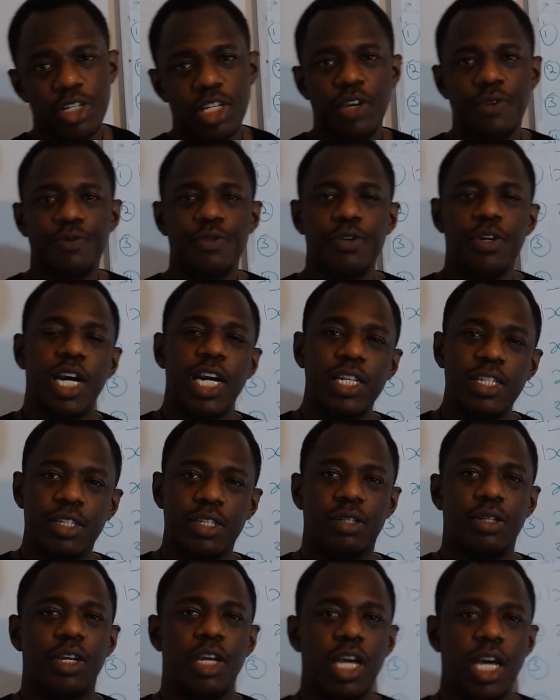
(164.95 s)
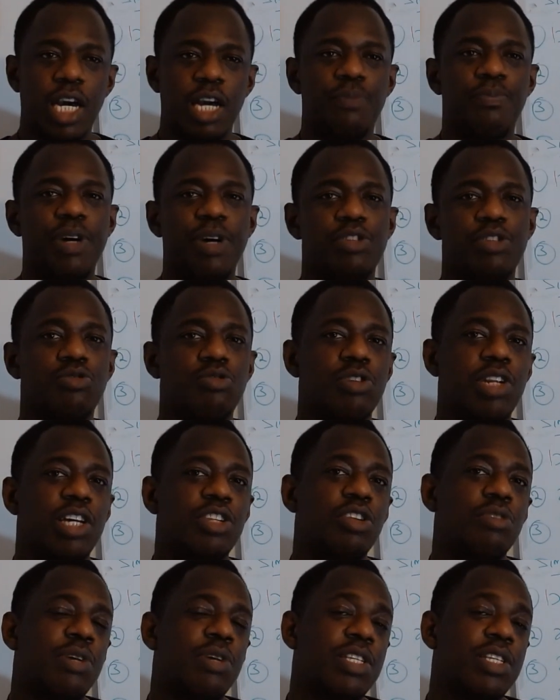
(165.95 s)
if you had a particular
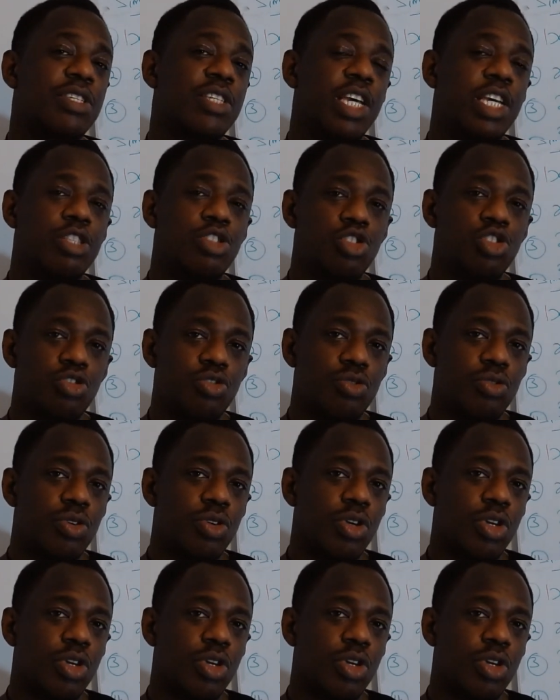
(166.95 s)
number, say a 2,